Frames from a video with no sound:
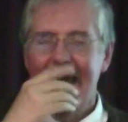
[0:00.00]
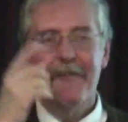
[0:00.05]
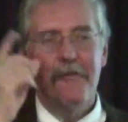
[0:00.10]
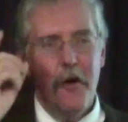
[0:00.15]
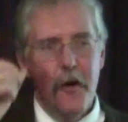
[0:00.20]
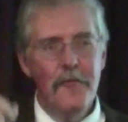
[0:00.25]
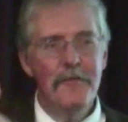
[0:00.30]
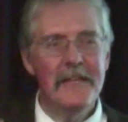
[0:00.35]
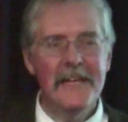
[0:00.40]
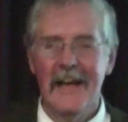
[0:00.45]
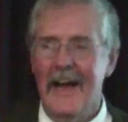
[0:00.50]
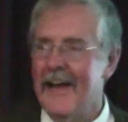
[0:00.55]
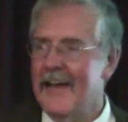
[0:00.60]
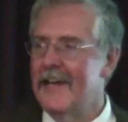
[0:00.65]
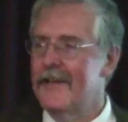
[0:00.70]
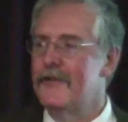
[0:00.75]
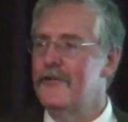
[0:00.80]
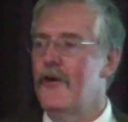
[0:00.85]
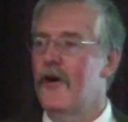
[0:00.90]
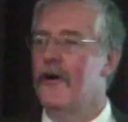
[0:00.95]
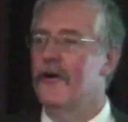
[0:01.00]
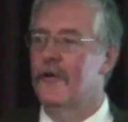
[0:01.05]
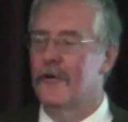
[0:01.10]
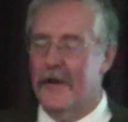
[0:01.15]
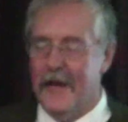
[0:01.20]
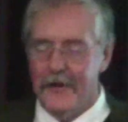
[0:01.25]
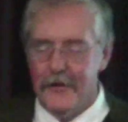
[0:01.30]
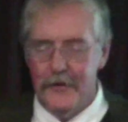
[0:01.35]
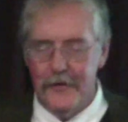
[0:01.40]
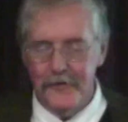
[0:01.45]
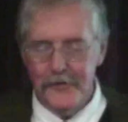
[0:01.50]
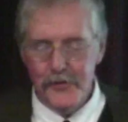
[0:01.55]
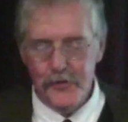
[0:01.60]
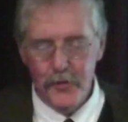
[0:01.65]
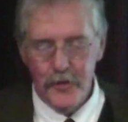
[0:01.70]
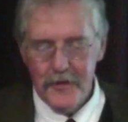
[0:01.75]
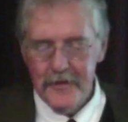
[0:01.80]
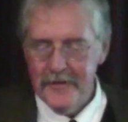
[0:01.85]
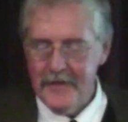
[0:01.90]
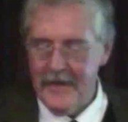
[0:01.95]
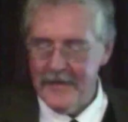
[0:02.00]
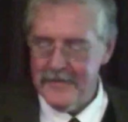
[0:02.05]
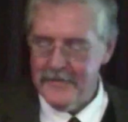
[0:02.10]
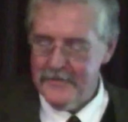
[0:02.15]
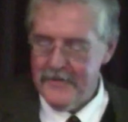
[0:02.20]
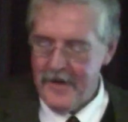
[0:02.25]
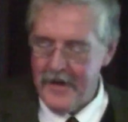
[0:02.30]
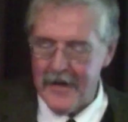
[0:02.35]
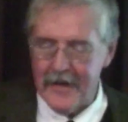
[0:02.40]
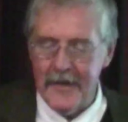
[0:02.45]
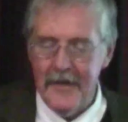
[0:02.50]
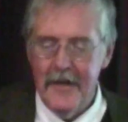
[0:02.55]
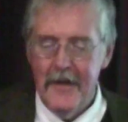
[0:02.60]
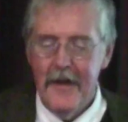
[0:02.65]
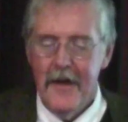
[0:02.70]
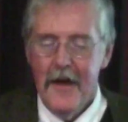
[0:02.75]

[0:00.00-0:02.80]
If only I had known, I could have shorted that stock.